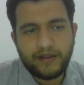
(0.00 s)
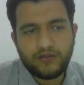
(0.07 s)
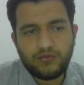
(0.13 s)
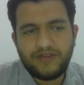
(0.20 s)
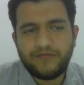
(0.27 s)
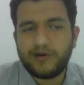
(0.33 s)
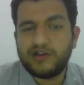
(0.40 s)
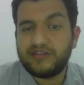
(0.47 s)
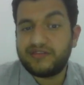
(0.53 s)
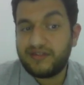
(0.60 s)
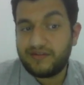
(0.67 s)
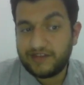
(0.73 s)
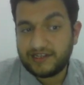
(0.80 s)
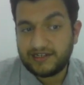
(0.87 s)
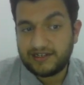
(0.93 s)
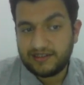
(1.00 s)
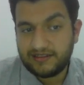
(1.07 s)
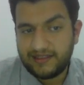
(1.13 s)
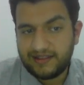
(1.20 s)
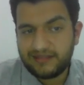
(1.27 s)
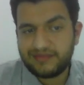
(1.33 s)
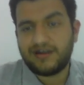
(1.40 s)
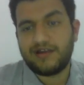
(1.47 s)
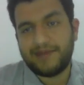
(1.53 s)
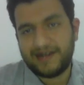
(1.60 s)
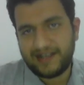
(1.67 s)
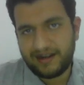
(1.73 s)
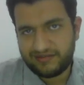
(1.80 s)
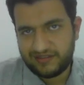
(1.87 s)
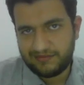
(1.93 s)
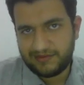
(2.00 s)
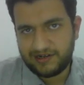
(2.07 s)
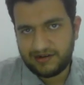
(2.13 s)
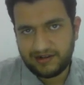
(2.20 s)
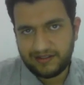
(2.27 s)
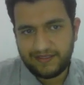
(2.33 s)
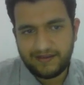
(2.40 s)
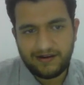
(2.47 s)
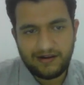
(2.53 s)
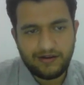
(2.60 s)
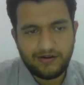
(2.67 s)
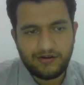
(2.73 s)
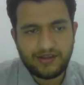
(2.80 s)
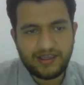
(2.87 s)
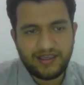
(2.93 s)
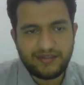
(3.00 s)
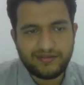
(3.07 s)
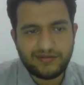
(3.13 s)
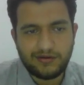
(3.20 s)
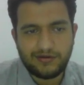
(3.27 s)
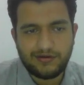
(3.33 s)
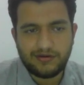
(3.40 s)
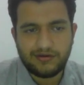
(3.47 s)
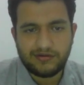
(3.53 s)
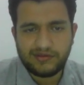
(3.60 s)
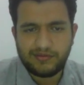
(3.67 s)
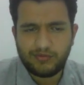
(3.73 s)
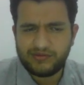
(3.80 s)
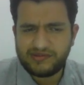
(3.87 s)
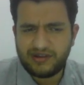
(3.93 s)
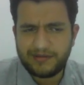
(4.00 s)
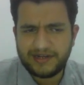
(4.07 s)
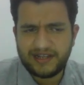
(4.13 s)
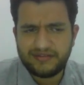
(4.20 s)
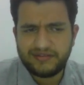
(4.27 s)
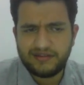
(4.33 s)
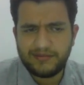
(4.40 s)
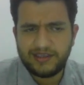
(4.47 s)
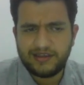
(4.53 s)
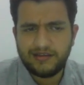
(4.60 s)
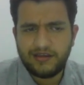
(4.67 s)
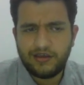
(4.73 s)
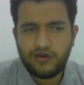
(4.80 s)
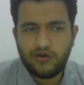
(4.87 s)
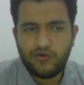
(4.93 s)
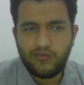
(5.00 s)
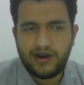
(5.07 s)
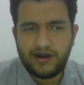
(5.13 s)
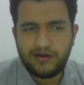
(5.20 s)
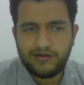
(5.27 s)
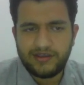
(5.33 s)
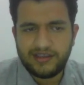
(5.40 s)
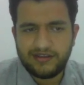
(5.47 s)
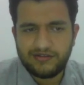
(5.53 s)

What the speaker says: 12.7, that's hypercalcemia right there. Okay, so someone with hypercalcemia, we are looking